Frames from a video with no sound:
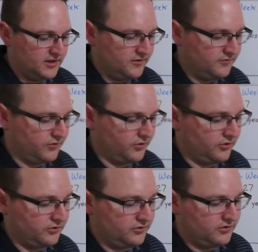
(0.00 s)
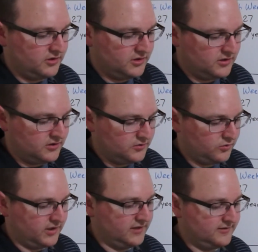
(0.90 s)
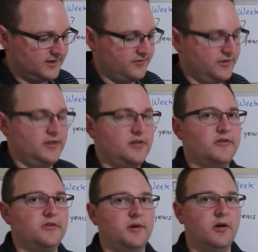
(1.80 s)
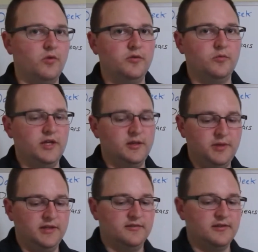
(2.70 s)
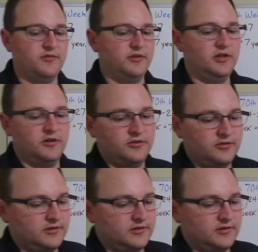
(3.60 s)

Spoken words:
verse 27, it talks about 1 week being 7 years.